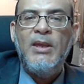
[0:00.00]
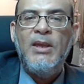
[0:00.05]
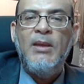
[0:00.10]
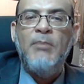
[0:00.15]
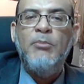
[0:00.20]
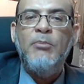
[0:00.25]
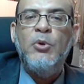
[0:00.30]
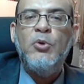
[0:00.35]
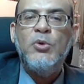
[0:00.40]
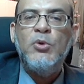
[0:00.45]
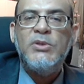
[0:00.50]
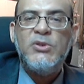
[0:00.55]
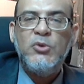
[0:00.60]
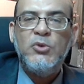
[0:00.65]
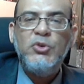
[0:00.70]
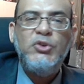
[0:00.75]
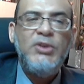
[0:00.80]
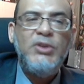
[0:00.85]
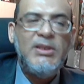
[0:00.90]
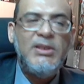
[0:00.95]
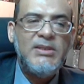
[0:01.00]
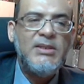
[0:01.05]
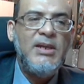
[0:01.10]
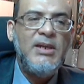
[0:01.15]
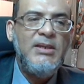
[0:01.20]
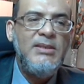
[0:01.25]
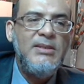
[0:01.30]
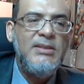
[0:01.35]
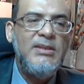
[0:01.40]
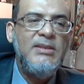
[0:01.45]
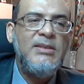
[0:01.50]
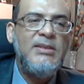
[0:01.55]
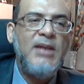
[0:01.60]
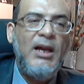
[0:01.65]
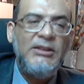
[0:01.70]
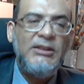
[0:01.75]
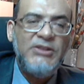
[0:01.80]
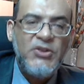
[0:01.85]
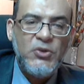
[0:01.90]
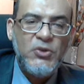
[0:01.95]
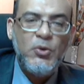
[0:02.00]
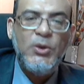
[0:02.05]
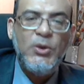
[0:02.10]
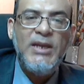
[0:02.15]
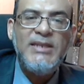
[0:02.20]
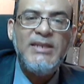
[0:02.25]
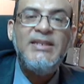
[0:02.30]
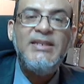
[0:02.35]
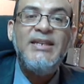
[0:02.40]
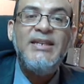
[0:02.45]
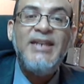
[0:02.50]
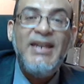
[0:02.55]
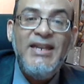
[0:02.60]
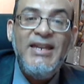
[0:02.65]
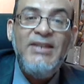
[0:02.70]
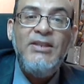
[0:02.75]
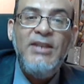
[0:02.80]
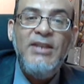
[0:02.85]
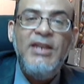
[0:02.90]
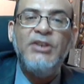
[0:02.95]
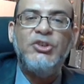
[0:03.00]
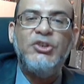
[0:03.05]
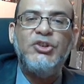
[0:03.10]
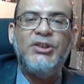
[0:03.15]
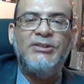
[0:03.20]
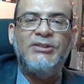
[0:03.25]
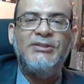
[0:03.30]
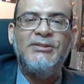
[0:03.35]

because social sciences are stochastic in nature.